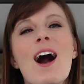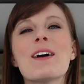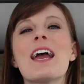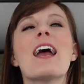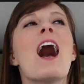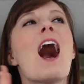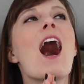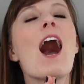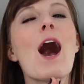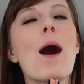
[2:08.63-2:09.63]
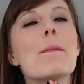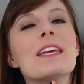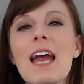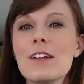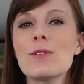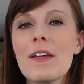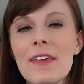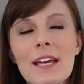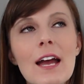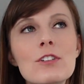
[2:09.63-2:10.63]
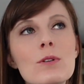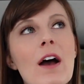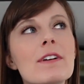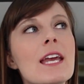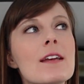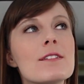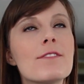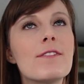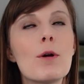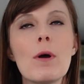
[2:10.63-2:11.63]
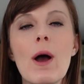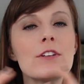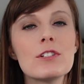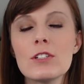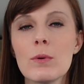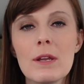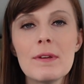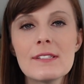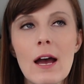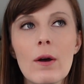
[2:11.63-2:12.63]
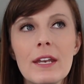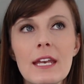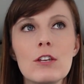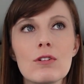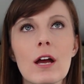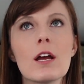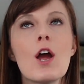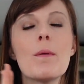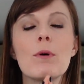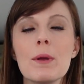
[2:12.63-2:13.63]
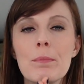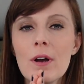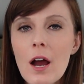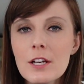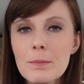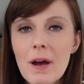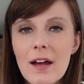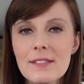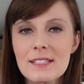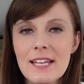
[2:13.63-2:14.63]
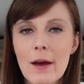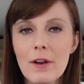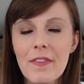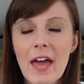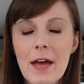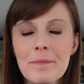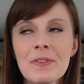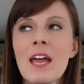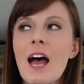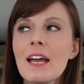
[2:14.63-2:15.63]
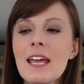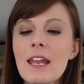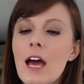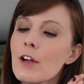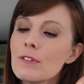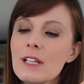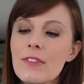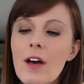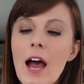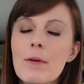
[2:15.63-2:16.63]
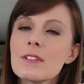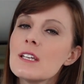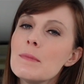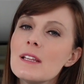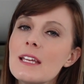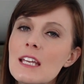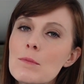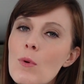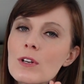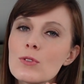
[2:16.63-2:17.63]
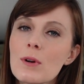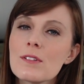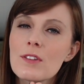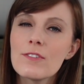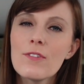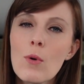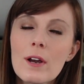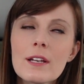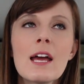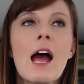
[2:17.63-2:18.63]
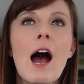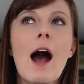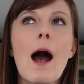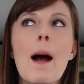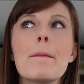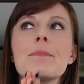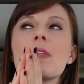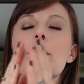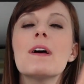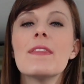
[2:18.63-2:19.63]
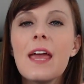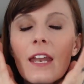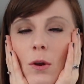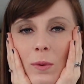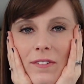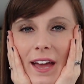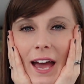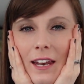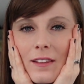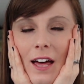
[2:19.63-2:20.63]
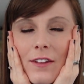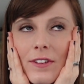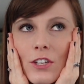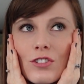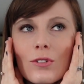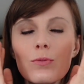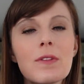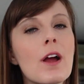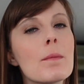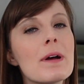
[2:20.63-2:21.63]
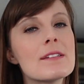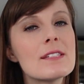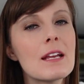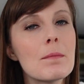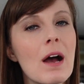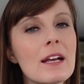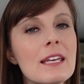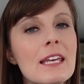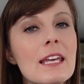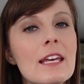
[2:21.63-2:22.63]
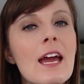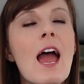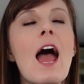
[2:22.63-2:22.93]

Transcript: Okay, yeah, so I think I do have a case of FOMO. I just don't want to miss out on any truck. But we put our deposit down on that. Again, I really thought I was going to be leaning more towards the Ford. But then we've had a lot of issues with our Mustang Mach-E.